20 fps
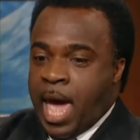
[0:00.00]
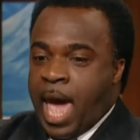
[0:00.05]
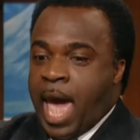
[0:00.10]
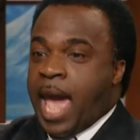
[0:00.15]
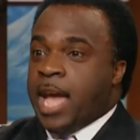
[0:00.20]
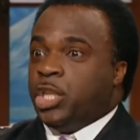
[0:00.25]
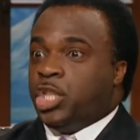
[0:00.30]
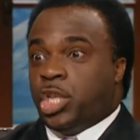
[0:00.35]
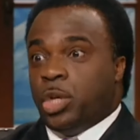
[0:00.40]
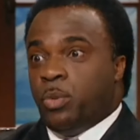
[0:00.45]

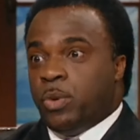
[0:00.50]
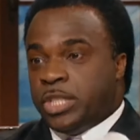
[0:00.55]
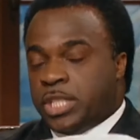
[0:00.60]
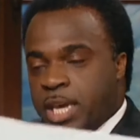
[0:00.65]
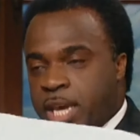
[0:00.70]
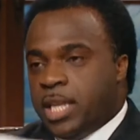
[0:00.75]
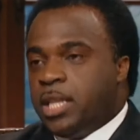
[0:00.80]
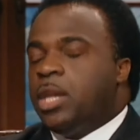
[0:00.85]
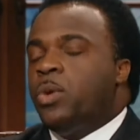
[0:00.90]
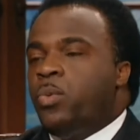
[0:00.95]
And she was
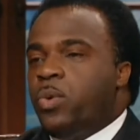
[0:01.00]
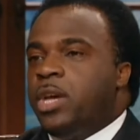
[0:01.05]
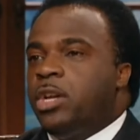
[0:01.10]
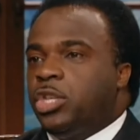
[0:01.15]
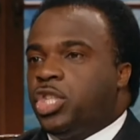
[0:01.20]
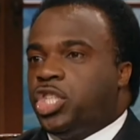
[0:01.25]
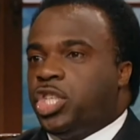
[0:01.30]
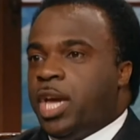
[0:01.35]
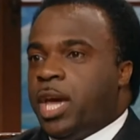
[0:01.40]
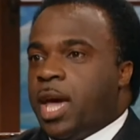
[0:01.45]
in the
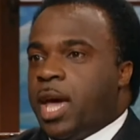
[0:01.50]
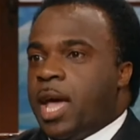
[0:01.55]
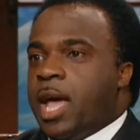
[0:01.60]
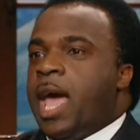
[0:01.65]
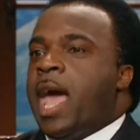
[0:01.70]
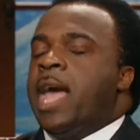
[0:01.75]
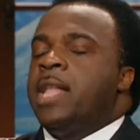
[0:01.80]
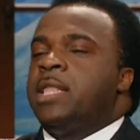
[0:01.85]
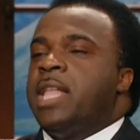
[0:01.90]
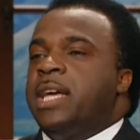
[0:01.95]
wheelchair,
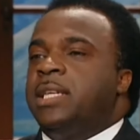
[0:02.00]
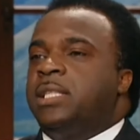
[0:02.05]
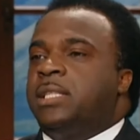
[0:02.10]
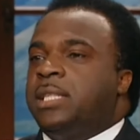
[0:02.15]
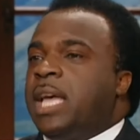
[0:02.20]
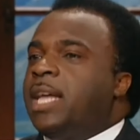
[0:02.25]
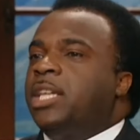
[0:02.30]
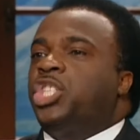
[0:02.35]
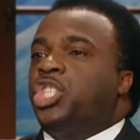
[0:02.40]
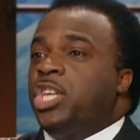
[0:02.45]
and they
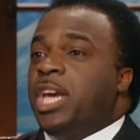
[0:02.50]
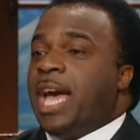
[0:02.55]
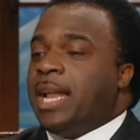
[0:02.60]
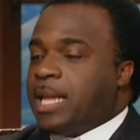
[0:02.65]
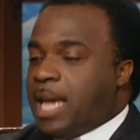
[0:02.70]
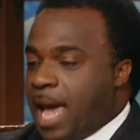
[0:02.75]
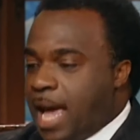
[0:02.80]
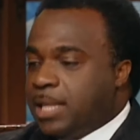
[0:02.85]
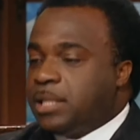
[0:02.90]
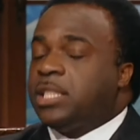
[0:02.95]
said she
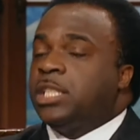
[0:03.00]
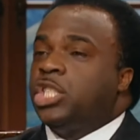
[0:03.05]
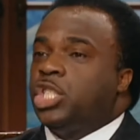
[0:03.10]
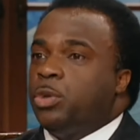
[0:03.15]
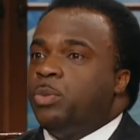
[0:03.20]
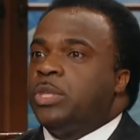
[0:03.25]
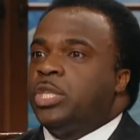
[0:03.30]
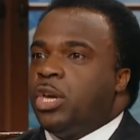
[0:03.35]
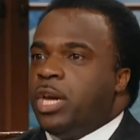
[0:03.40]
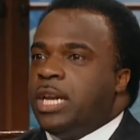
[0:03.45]
had cancer, she
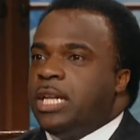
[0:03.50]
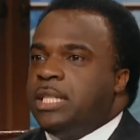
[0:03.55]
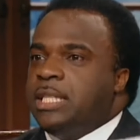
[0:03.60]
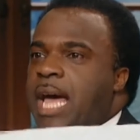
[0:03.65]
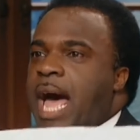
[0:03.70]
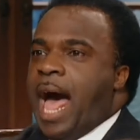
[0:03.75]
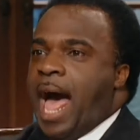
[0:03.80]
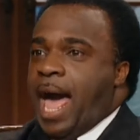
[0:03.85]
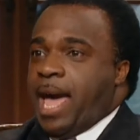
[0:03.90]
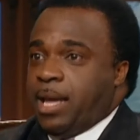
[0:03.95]
was going to
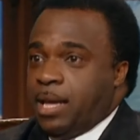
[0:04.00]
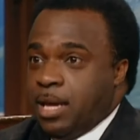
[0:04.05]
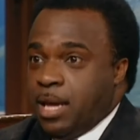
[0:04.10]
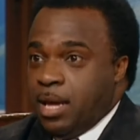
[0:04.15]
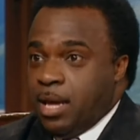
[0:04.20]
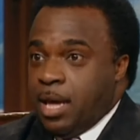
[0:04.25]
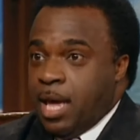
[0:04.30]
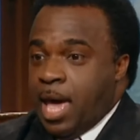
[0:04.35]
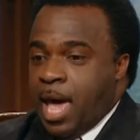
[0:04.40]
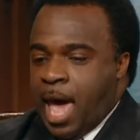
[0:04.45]
die.
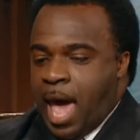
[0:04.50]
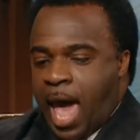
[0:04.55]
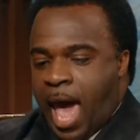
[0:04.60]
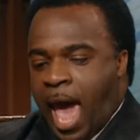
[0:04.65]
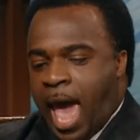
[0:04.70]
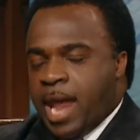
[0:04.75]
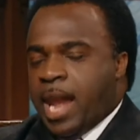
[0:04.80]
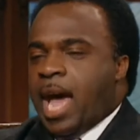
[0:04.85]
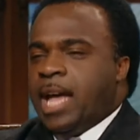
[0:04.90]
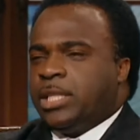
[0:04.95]

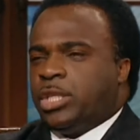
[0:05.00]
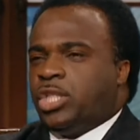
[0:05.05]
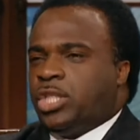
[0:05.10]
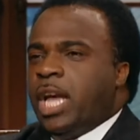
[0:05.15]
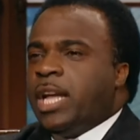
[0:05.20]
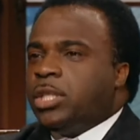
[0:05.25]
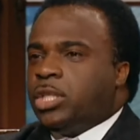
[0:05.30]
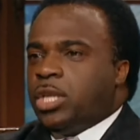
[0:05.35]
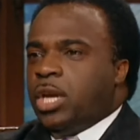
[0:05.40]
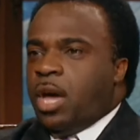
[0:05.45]
And I
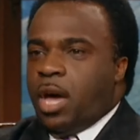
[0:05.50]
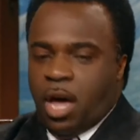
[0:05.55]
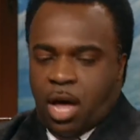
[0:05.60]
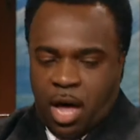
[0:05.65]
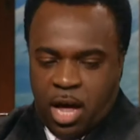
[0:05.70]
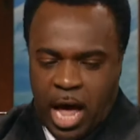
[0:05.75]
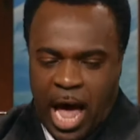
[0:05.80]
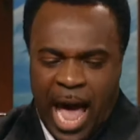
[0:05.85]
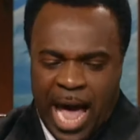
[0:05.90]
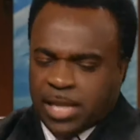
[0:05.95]
said to
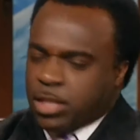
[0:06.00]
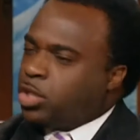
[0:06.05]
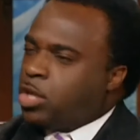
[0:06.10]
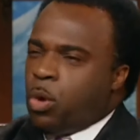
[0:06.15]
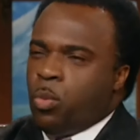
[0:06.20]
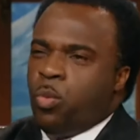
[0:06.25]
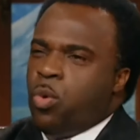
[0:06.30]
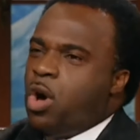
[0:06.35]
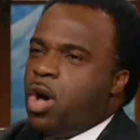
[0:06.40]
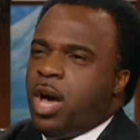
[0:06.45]
her, as the
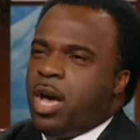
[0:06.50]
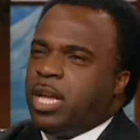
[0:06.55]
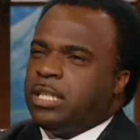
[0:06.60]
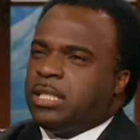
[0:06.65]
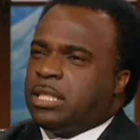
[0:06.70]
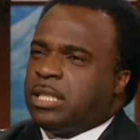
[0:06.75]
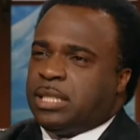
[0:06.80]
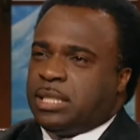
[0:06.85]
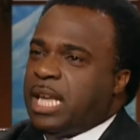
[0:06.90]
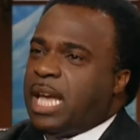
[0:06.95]
word
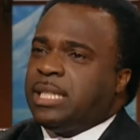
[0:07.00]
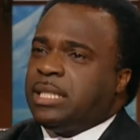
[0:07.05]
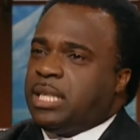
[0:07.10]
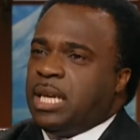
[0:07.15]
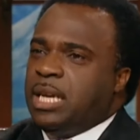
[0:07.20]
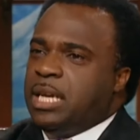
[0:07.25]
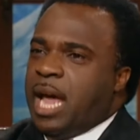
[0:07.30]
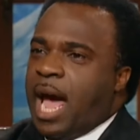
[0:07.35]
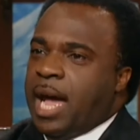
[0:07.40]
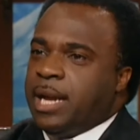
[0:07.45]
said
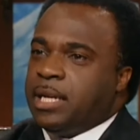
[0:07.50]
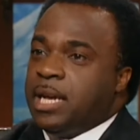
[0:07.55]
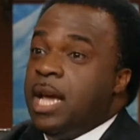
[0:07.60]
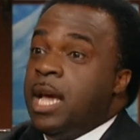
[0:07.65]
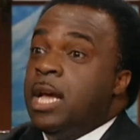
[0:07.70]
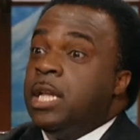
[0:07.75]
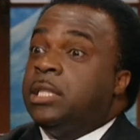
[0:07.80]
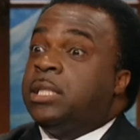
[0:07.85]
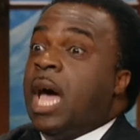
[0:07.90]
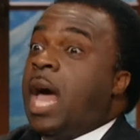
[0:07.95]
tonight,
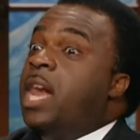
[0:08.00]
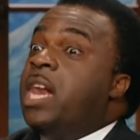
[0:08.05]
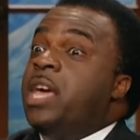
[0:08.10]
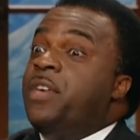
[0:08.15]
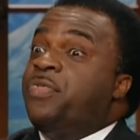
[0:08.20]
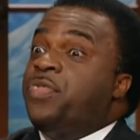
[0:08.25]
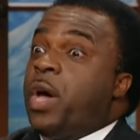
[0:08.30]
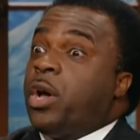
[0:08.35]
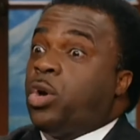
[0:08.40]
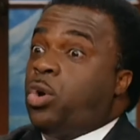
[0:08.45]

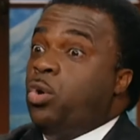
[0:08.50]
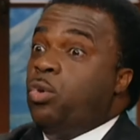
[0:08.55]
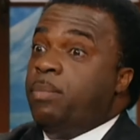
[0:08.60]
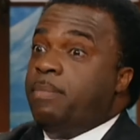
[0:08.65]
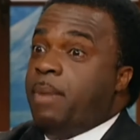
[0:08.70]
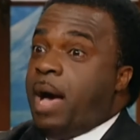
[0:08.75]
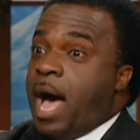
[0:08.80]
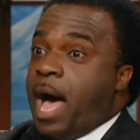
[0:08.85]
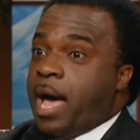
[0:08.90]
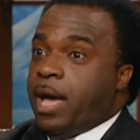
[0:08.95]
Talitha
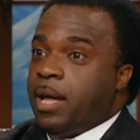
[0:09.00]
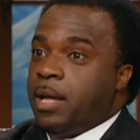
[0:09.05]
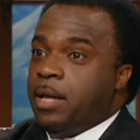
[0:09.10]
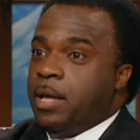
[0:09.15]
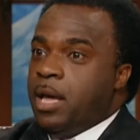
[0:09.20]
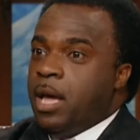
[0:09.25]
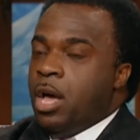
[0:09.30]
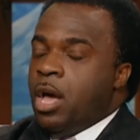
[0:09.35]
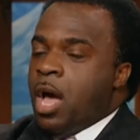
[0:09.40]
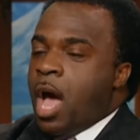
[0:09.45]
Kumai,
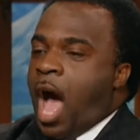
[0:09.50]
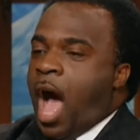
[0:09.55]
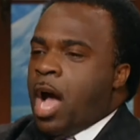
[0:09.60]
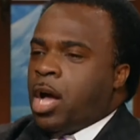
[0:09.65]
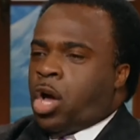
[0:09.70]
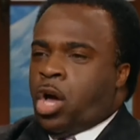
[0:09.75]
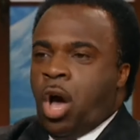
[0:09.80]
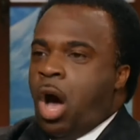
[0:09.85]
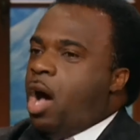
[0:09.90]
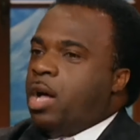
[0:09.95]

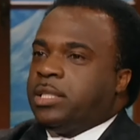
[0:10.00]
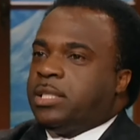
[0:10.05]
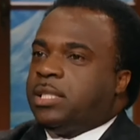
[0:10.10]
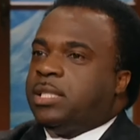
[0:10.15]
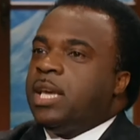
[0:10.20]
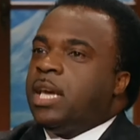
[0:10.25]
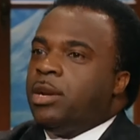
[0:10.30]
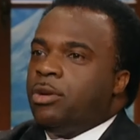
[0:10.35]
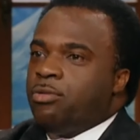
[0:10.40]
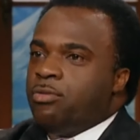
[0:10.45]
God. God.
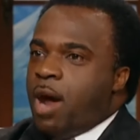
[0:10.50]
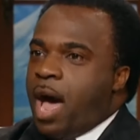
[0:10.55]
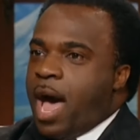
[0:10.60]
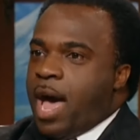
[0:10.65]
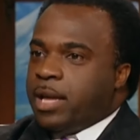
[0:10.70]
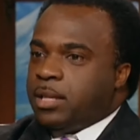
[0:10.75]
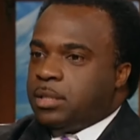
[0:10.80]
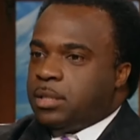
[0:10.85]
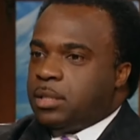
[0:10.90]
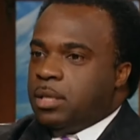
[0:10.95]
said,
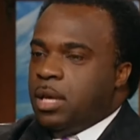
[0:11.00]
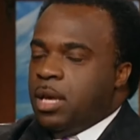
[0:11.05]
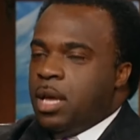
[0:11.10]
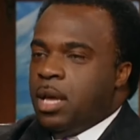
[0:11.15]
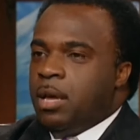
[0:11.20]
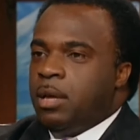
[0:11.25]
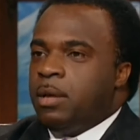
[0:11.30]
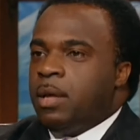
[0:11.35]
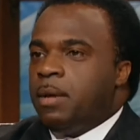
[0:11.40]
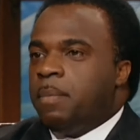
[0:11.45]
arise.
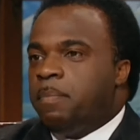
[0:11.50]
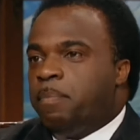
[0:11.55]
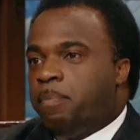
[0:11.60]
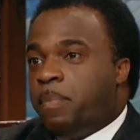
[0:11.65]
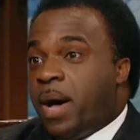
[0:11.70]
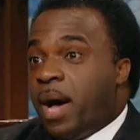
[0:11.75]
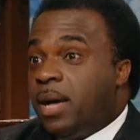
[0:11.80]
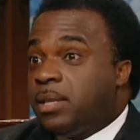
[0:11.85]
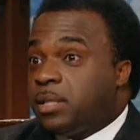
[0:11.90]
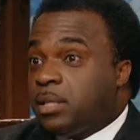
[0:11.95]

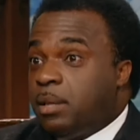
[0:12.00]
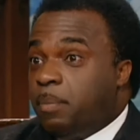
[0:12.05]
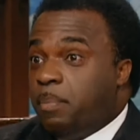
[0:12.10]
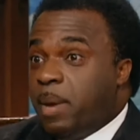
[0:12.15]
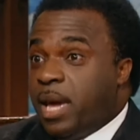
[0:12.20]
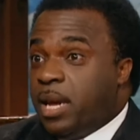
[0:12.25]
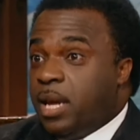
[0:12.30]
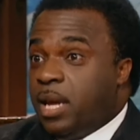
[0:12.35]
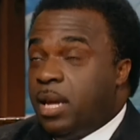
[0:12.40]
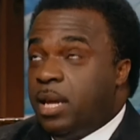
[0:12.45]
Pastor
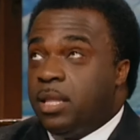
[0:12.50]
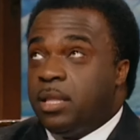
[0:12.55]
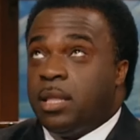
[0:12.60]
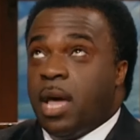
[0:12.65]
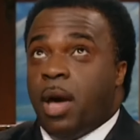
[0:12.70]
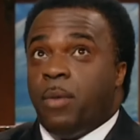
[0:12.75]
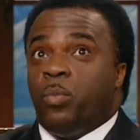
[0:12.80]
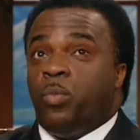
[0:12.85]
Benny, that